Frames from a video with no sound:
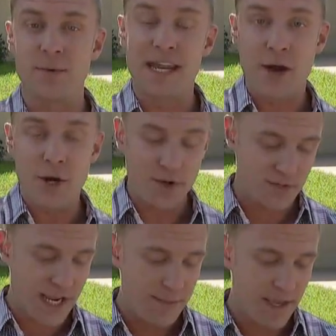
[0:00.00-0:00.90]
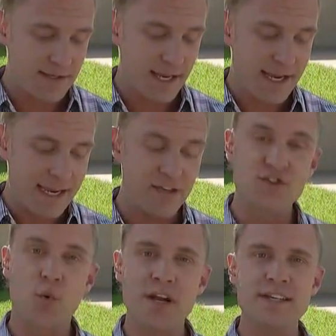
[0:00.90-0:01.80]
And we now know his name. They say he is
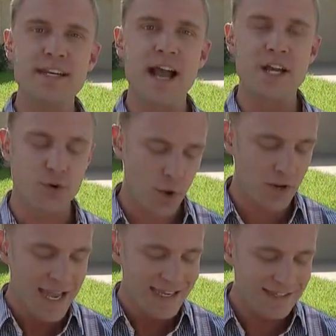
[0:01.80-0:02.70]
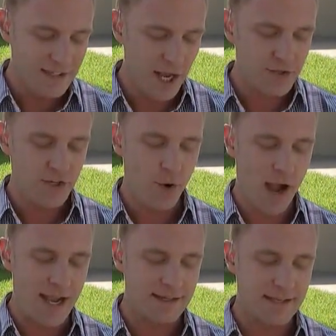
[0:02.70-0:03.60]
29-year-old
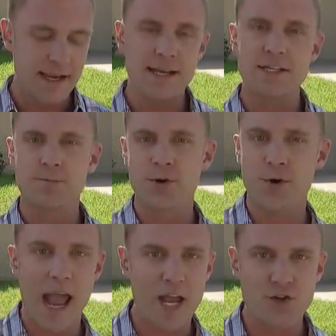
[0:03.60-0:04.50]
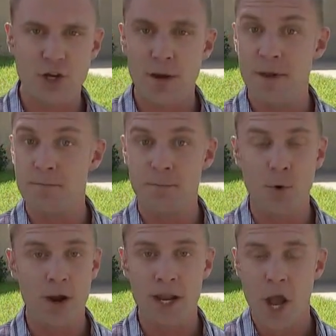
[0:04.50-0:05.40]
Celso Isaias Pu And
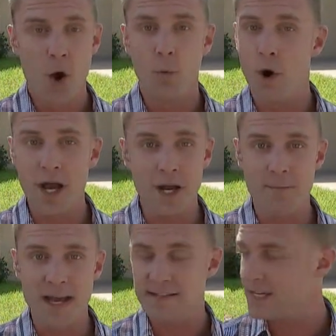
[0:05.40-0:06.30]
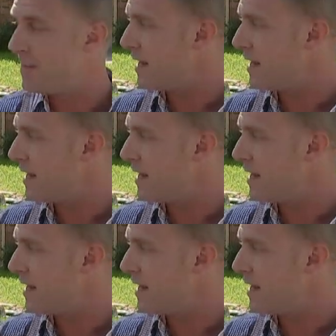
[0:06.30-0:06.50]
boy, what a mess he made